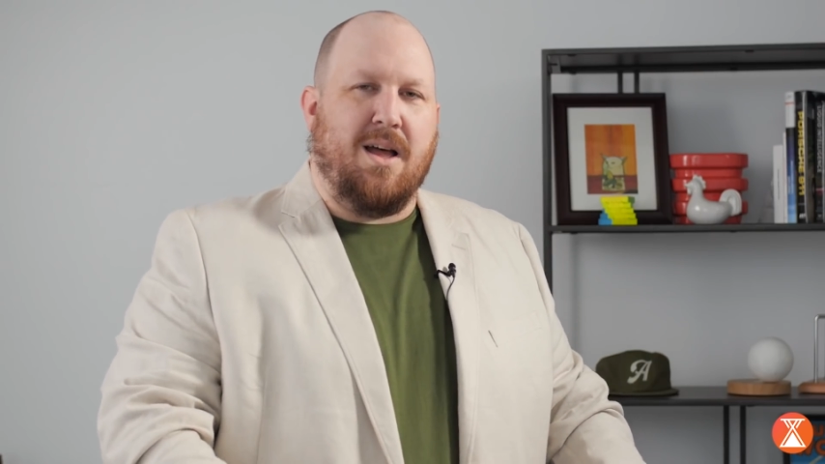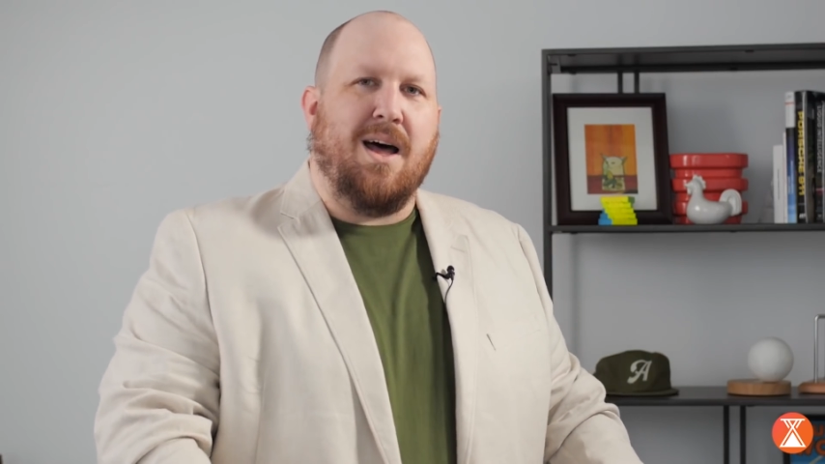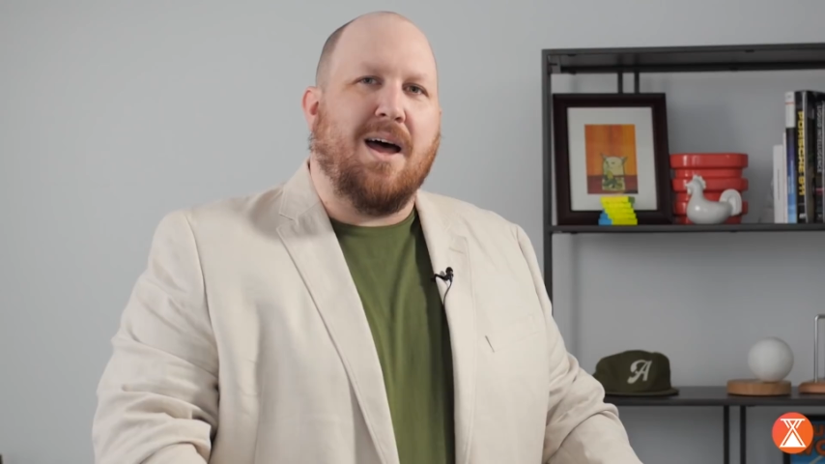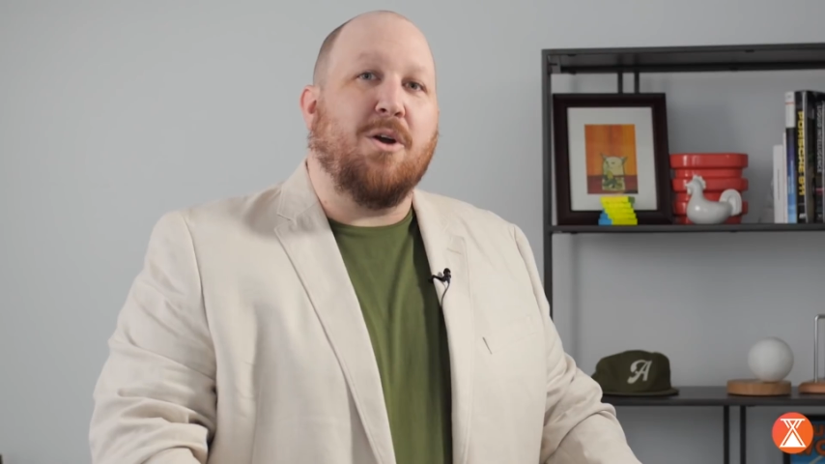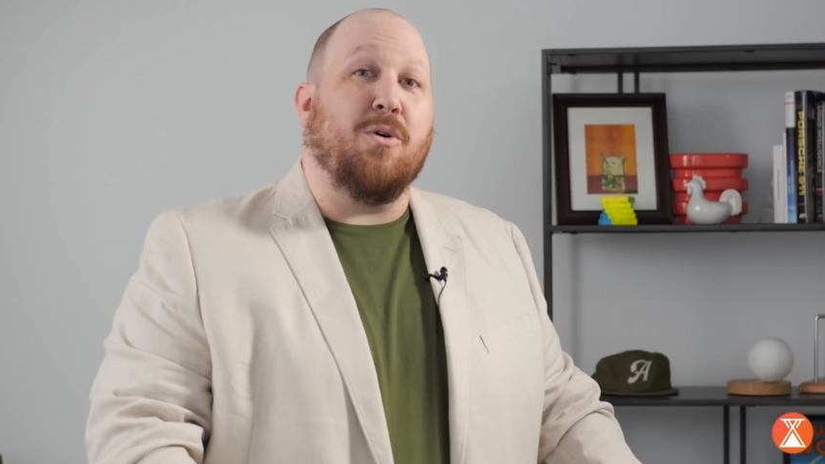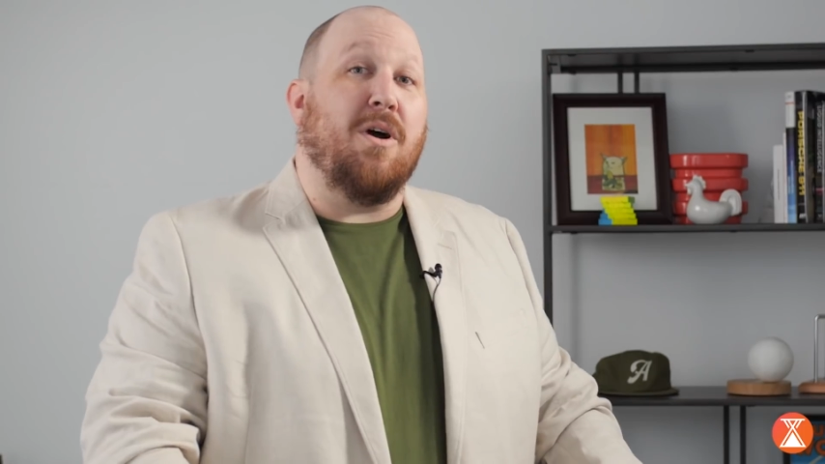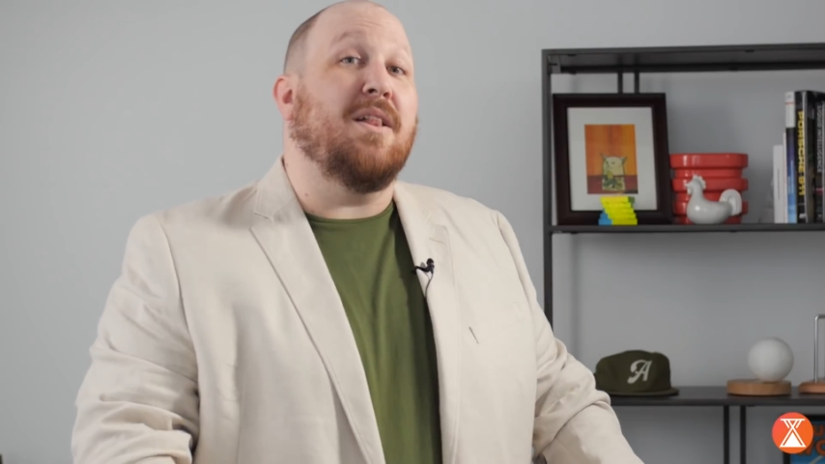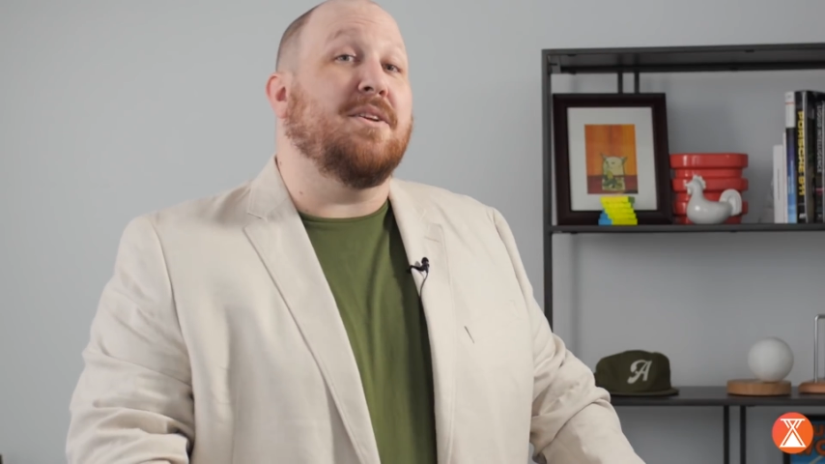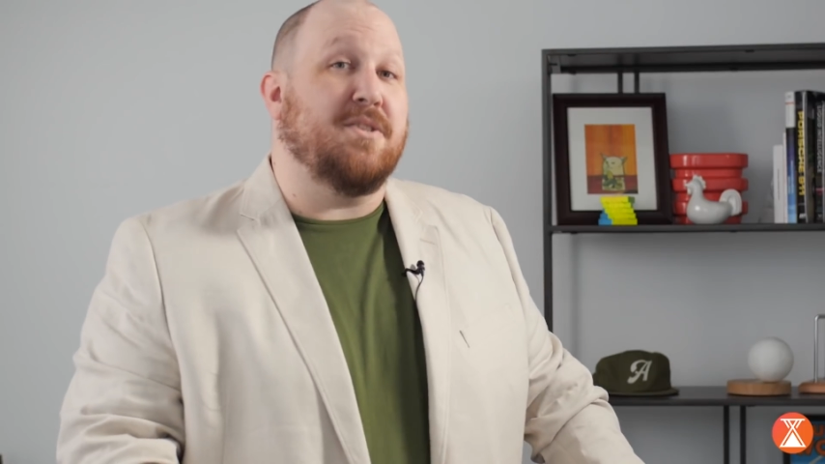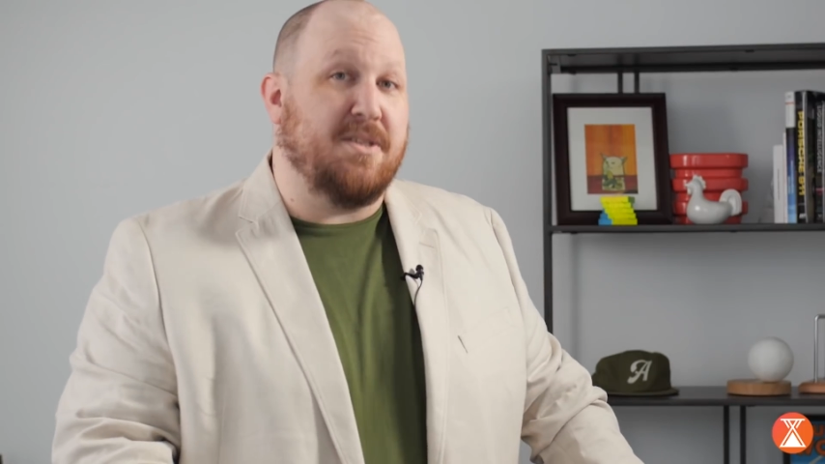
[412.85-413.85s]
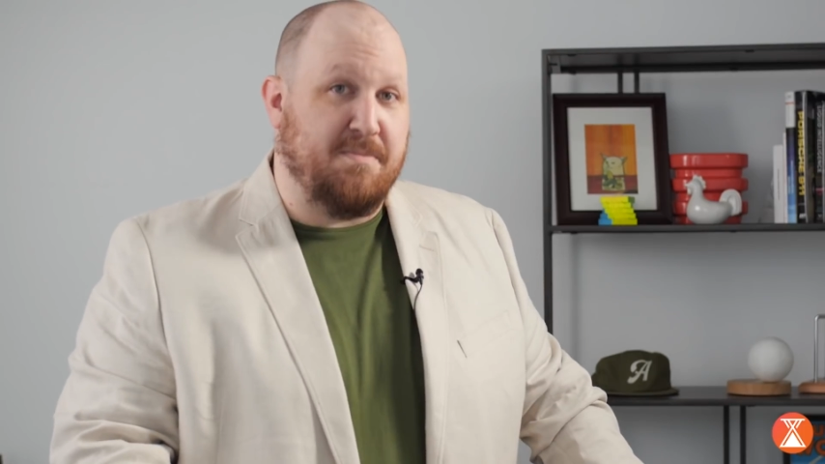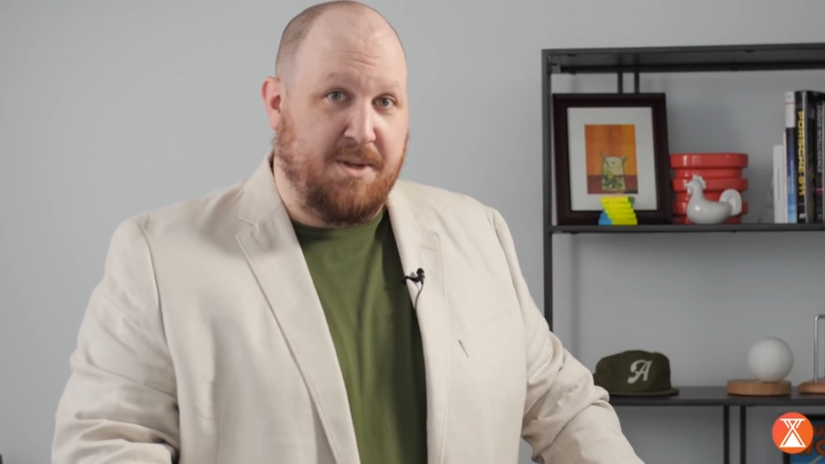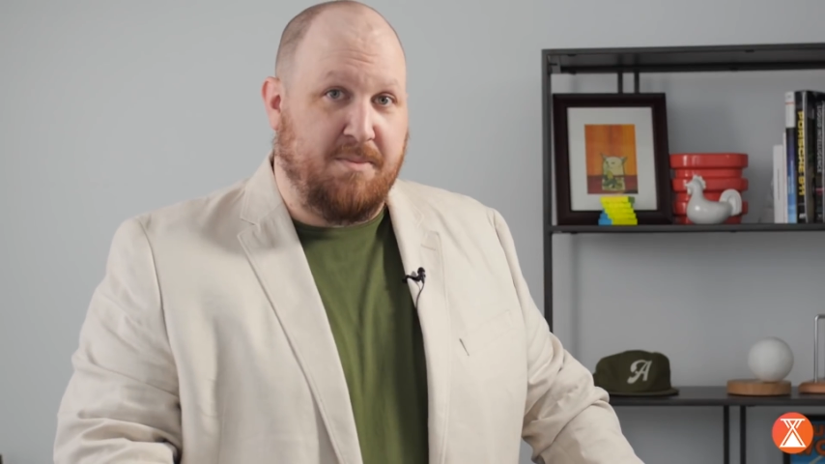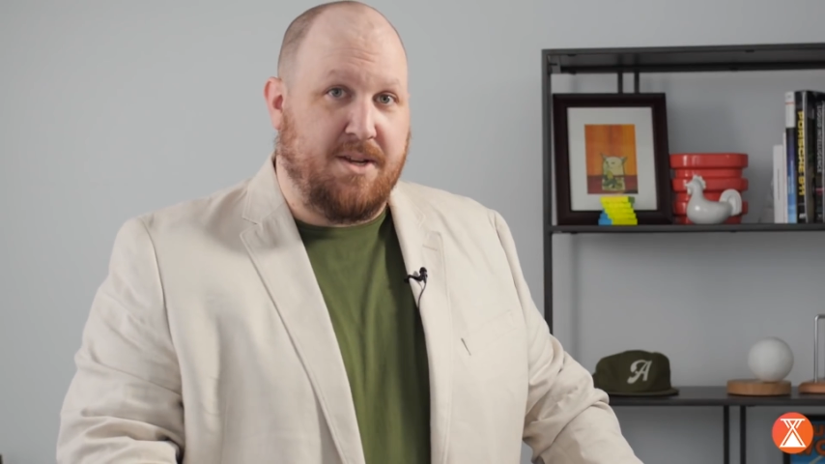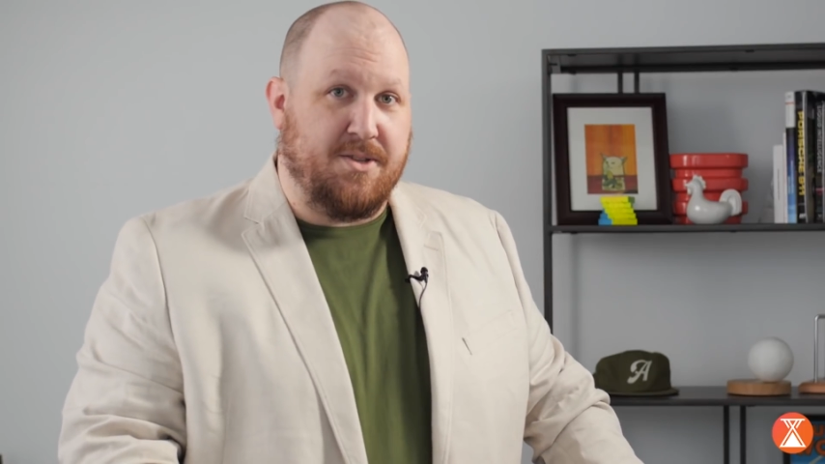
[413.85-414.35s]
hierology
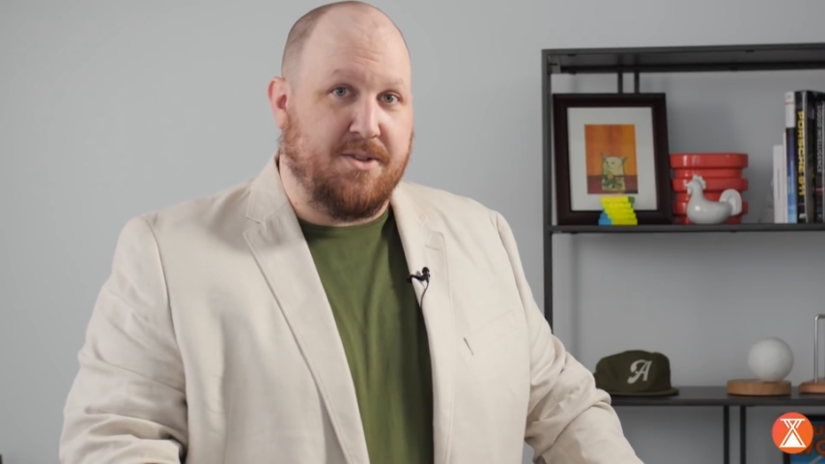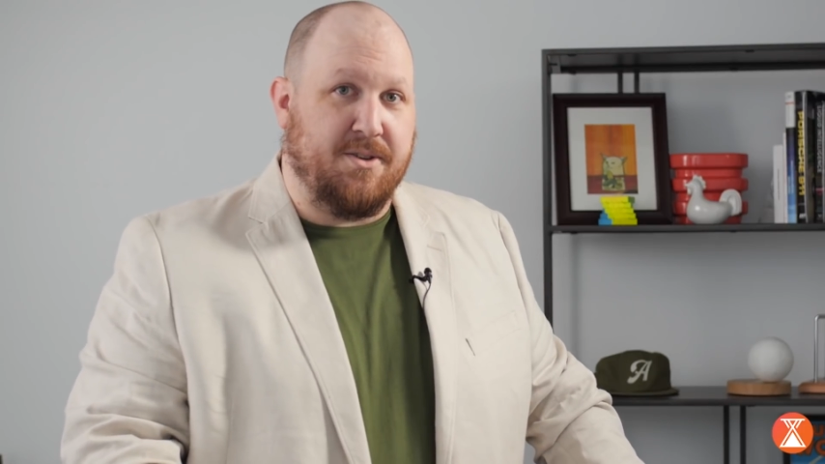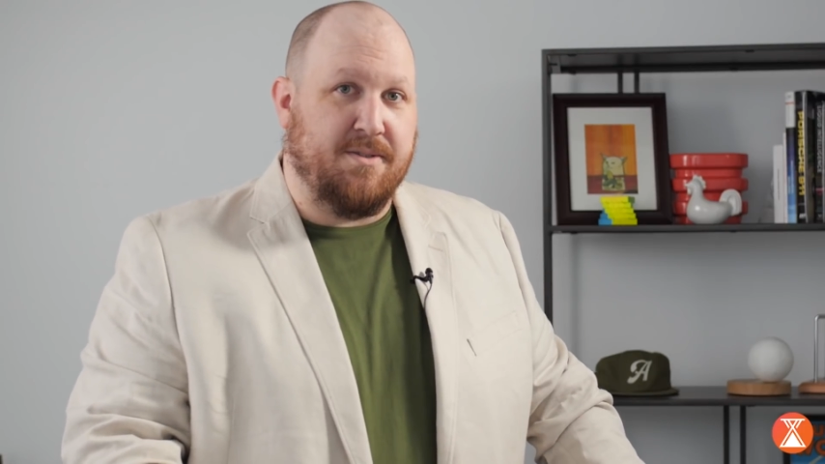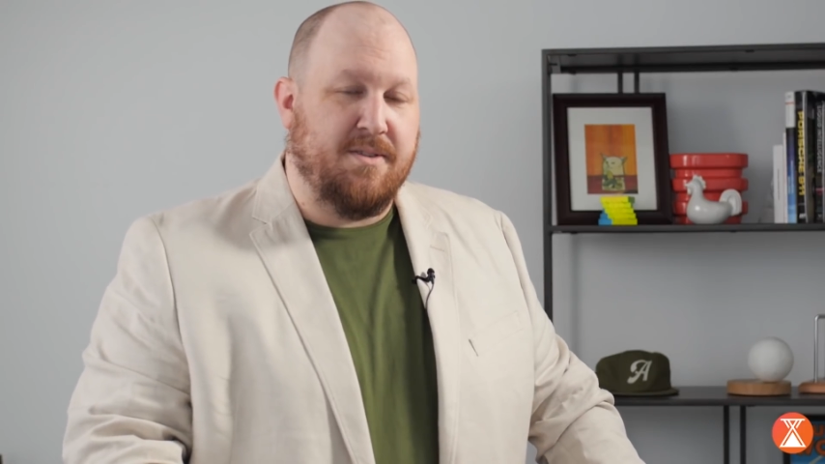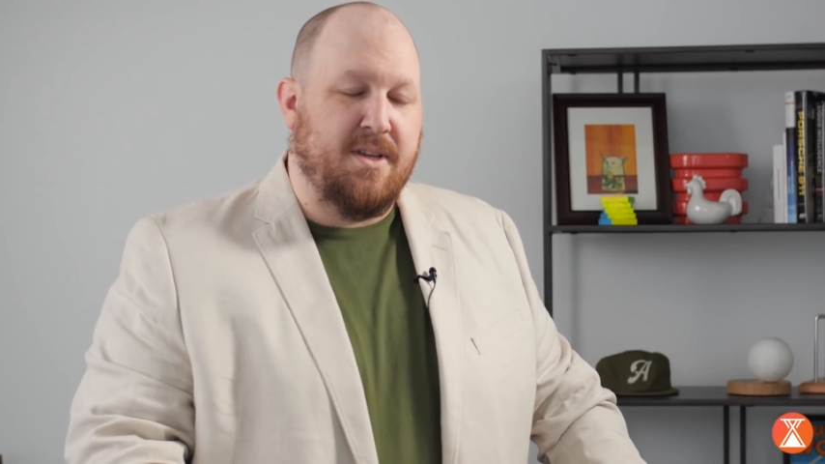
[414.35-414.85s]
Speedmaster,